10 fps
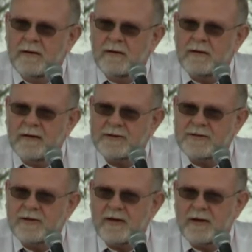And like
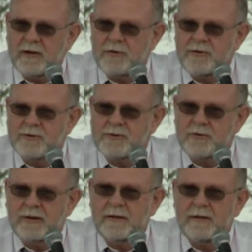Chicago and
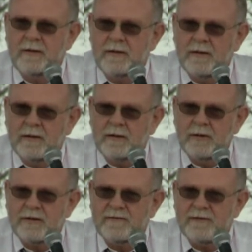Detroit, you
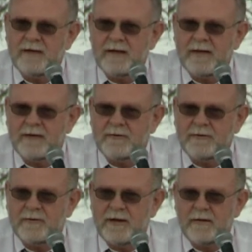can see how that
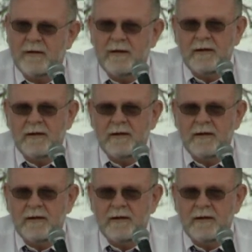turned out.